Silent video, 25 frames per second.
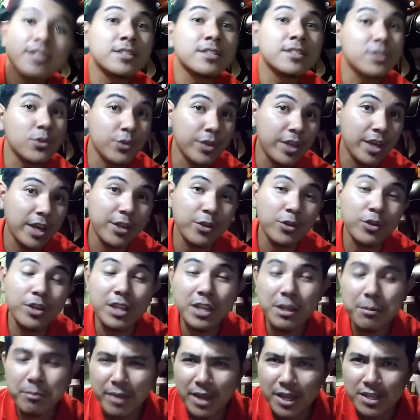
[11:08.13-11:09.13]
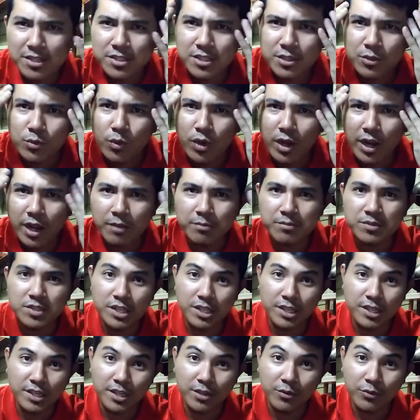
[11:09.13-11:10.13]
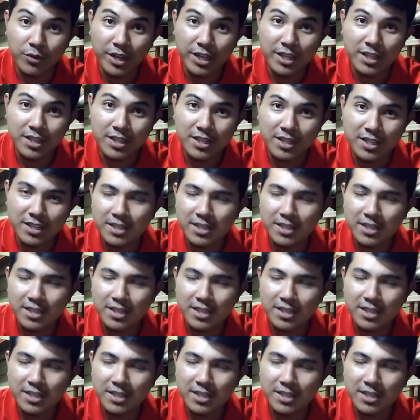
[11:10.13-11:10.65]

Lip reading: So yeah, you can imagine what I'm thinking, right?